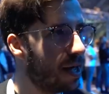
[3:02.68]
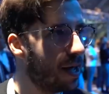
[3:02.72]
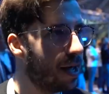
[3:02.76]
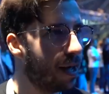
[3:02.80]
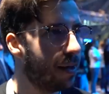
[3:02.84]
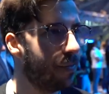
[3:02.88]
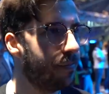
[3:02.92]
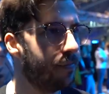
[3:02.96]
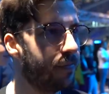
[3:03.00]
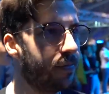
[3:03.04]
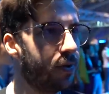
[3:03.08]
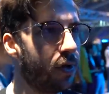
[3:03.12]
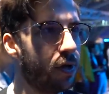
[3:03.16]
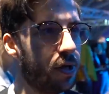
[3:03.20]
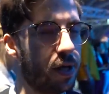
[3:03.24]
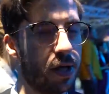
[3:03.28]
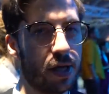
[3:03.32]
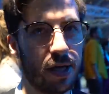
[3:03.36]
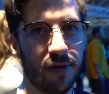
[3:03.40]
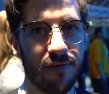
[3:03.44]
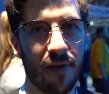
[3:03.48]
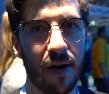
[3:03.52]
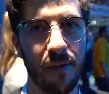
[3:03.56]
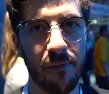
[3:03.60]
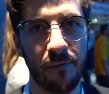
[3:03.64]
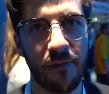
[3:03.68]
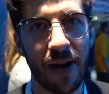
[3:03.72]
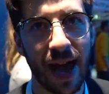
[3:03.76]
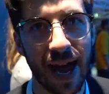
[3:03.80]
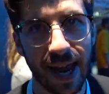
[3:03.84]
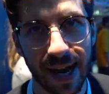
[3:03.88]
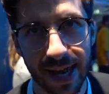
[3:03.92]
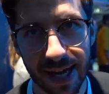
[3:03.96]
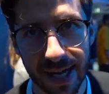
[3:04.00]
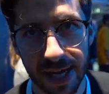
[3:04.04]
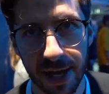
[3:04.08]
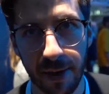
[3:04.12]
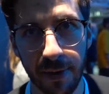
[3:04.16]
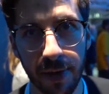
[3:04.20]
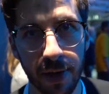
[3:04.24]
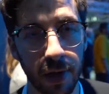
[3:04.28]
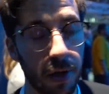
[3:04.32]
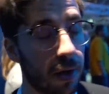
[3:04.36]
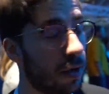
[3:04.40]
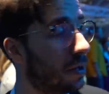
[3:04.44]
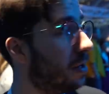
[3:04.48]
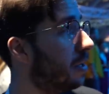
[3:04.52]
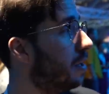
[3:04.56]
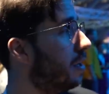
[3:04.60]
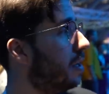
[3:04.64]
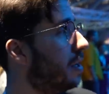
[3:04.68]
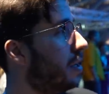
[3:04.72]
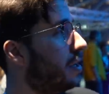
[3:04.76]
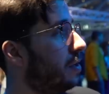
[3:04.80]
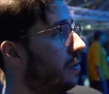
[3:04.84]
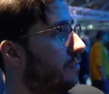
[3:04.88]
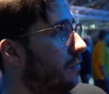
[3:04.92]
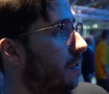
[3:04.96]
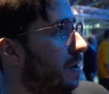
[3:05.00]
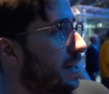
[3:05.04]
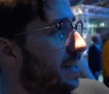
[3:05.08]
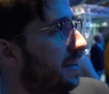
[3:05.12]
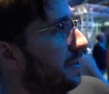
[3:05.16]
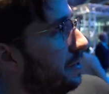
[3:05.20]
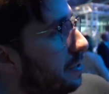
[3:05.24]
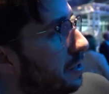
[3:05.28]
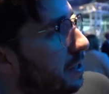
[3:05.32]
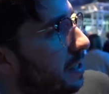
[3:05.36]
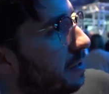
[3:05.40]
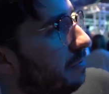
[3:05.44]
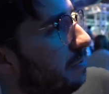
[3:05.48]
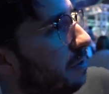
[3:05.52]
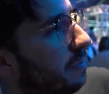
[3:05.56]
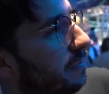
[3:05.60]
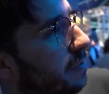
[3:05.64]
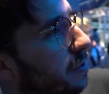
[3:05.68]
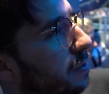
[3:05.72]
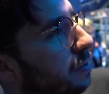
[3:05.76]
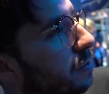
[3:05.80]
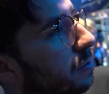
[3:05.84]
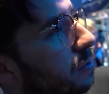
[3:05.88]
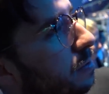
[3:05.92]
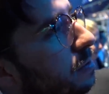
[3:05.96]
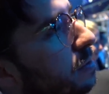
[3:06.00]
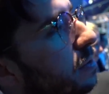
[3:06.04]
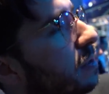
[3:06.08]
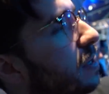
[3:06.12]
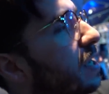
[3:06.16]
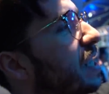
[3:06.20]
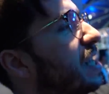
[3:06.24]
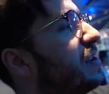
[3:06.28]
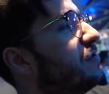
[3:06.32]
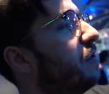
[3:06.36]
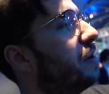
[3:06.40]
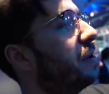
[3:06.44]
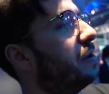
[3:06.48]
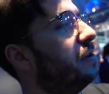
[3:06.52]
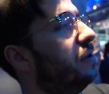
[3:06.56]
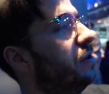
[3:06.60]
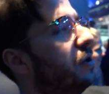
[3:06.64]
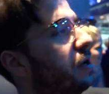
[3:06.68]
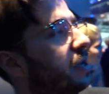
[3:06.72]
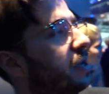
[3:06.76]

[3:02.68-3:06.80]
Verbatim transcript: um, to this kind of unveiling going on. Right now you can see a rather interesting